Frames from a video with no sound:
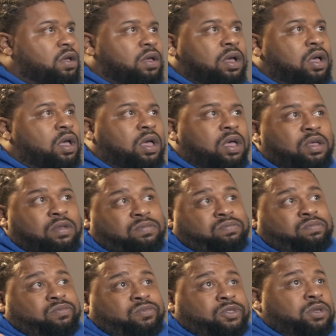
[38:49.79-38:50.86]

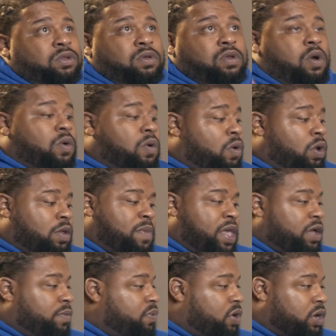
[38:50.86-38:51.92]
all the
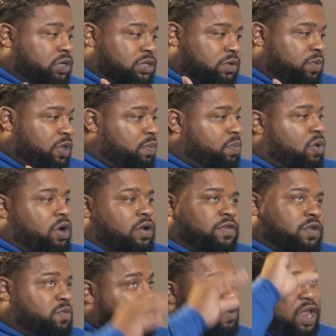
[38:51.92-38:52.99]
makeup artists to be a part of
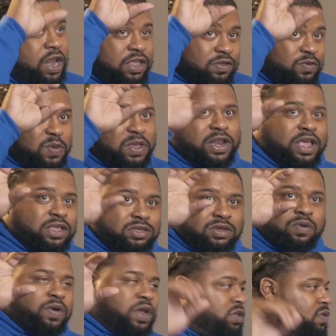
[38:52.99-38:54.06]
them credits, man. That's
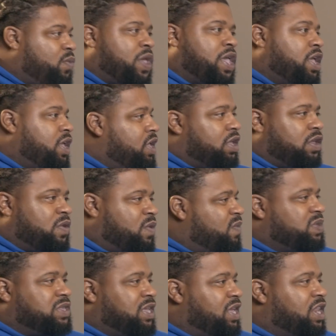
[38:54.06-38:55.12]
your resume. You know what
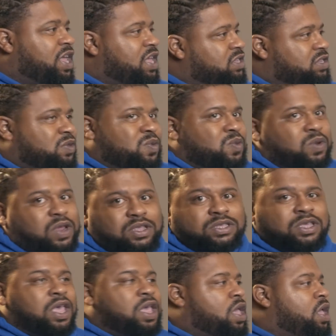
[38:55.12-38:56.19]
I'm saying? That's you.
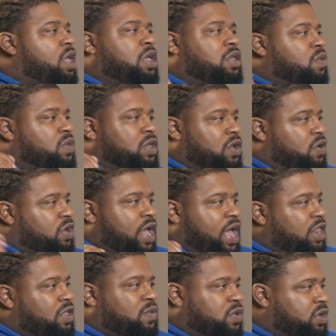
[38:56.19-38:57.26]
You can go to
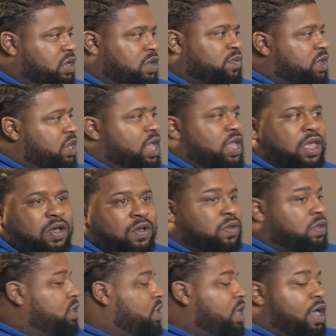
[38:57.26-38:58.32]
Hollywood and be like, yo,
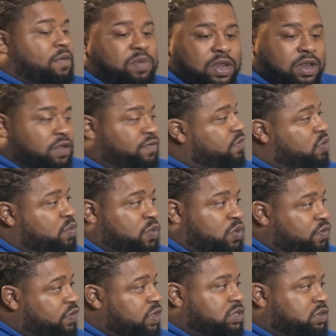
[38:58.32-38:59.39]
I've been in a few
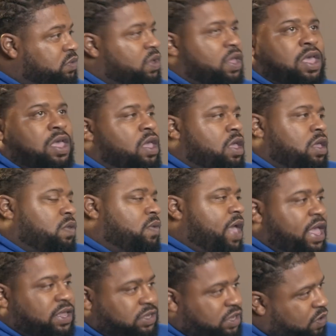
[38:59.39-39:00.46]
movies. You
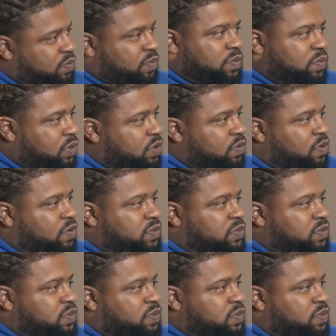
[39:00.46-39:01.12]
got something. You know what I'm